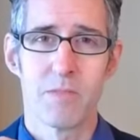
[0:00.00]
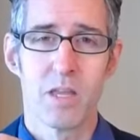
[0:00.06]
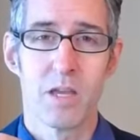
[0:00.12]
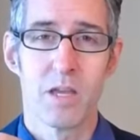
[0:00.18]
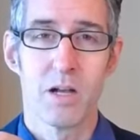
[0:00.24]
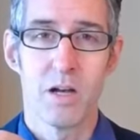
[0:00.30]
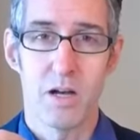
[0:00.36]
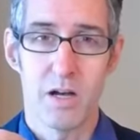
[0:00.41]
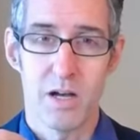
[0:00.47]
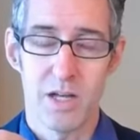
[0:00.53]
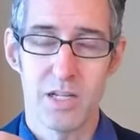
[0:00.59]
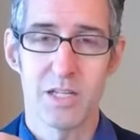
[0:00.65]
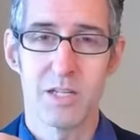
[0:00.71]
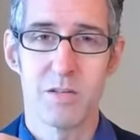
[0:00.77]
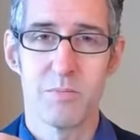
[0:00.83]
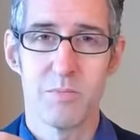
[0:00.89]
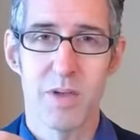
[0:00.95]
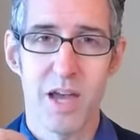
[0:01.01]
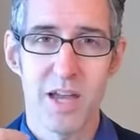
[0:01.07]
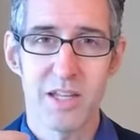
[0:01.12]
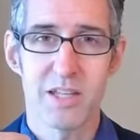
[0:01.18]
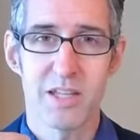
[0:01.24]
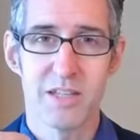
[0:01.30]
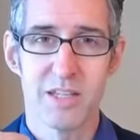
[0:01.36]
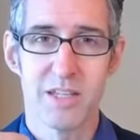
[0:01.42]

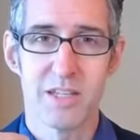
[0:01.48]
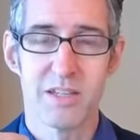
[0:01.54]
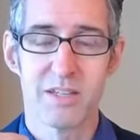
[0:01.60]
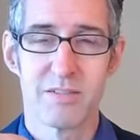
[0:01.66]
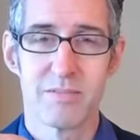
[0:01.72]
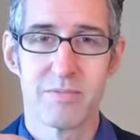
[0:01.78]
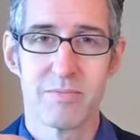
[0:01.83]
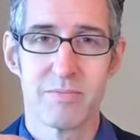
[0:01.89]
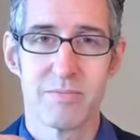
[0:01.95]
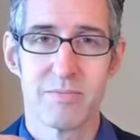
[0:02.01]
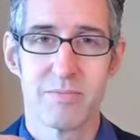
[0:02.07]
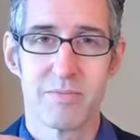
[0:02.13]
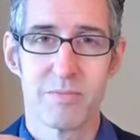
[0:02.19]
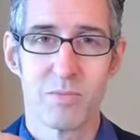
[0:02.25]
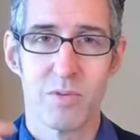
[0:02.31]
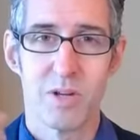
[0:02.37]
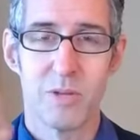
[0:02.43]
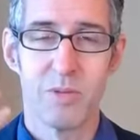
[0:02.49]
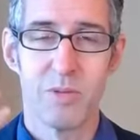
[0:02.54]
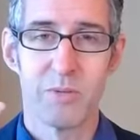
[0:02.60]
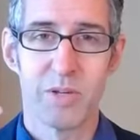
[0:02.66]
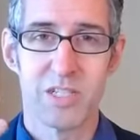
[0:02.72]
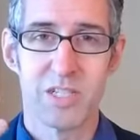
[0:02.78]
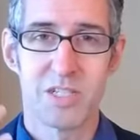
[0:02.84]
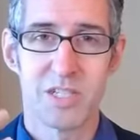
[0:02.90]
automatically, when I'm in my
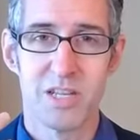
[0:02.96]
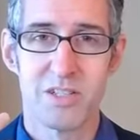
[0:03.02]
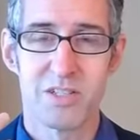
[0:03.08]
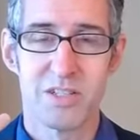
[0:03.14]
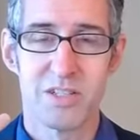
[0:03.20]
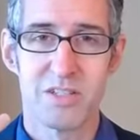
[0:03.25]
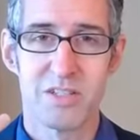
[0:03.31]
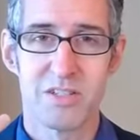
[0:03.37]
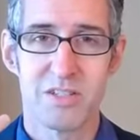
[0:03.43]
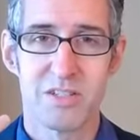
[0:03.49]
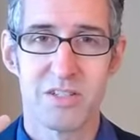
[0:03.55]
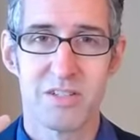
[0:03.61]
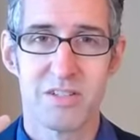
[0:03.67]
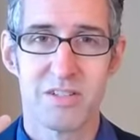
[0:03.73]
senses,